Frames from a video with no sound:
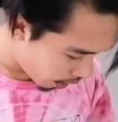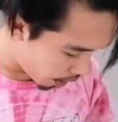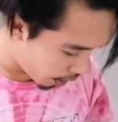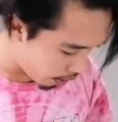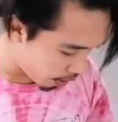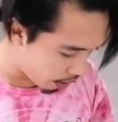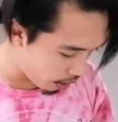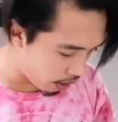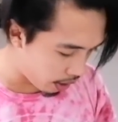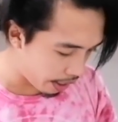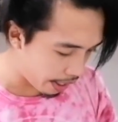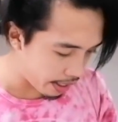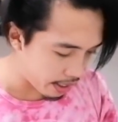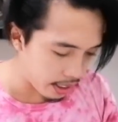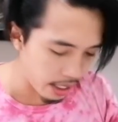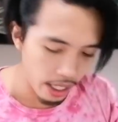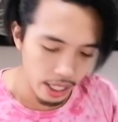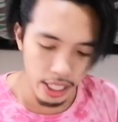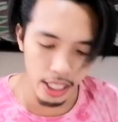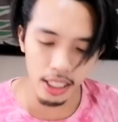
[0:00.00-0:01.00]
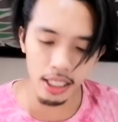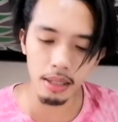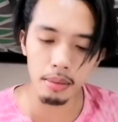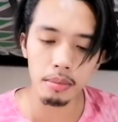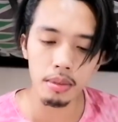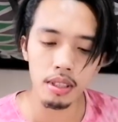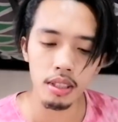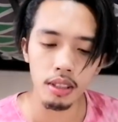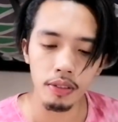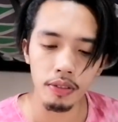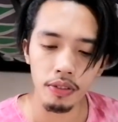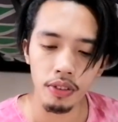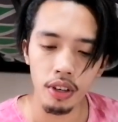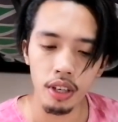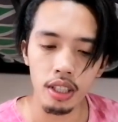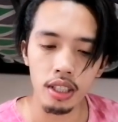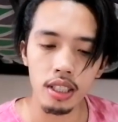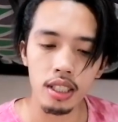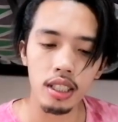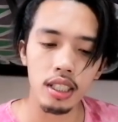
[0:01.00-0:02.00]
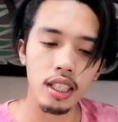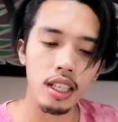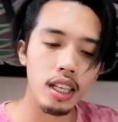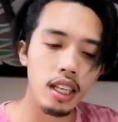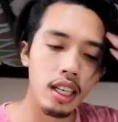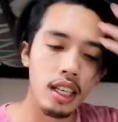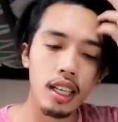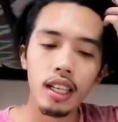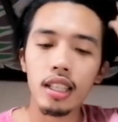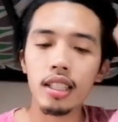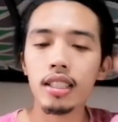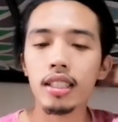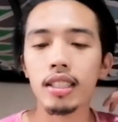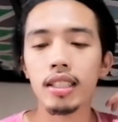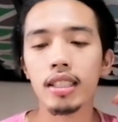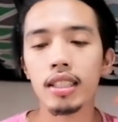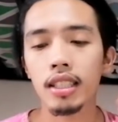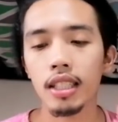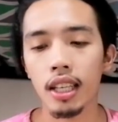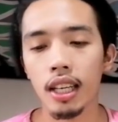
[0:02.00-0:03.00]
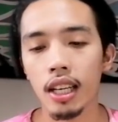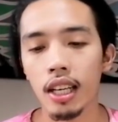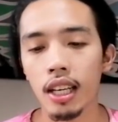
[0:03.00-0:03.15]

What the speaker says: And the last item siya first is